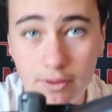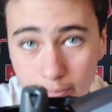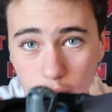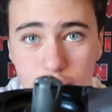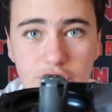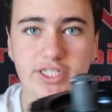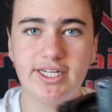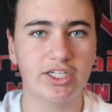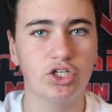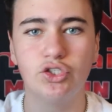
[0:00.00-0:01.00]
The motion
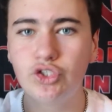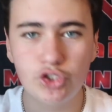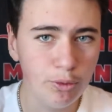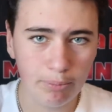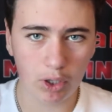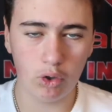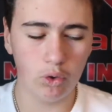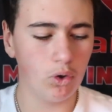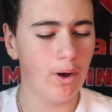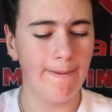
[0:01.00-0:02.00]
detector is super
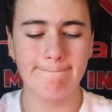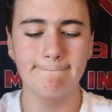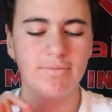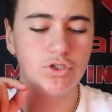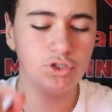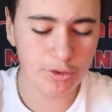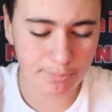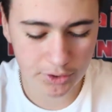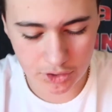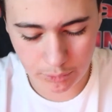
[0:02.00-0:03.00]
cool,
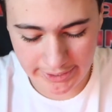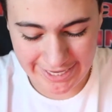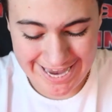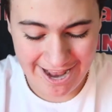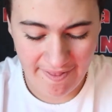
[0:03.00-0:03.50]
super sweet.